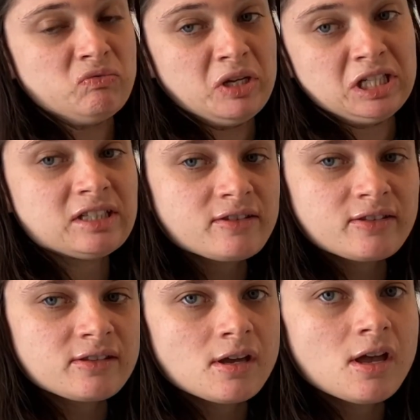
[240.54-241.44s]

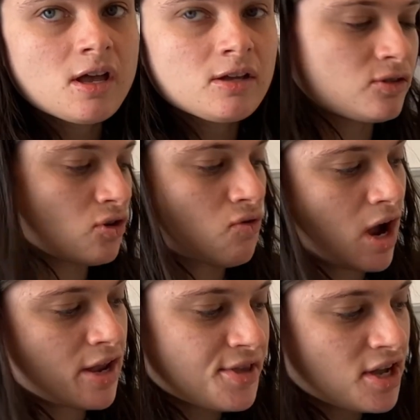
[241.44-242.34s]
minutes. So I
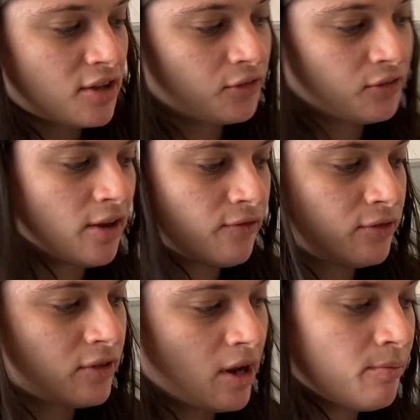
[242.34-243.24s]
think a safe
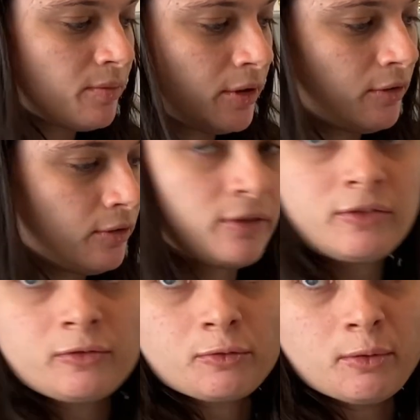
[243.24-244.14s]
temp is
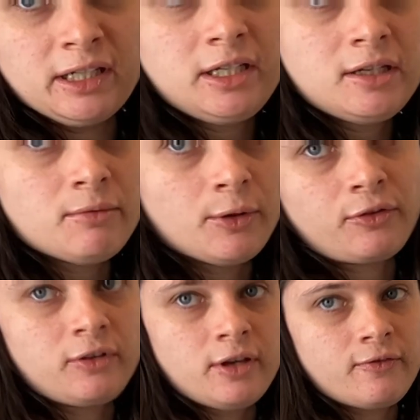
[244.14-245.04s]
20. We'll
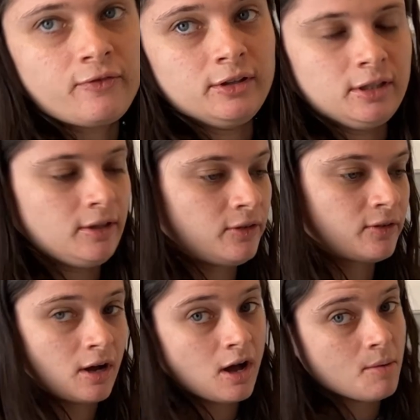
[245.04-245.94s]
see if it needs
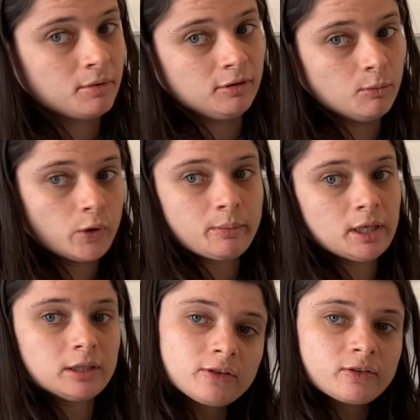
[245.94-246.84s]
a couple of more
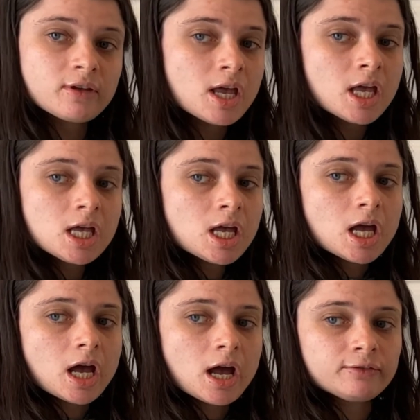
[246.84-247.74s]
minutes
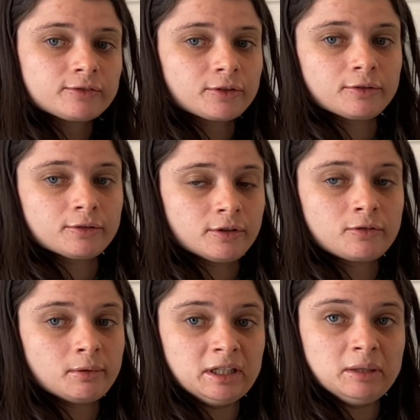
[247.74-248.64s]
after the
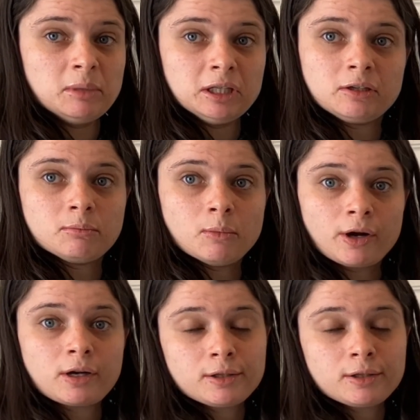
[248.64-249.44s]
20-minute mark.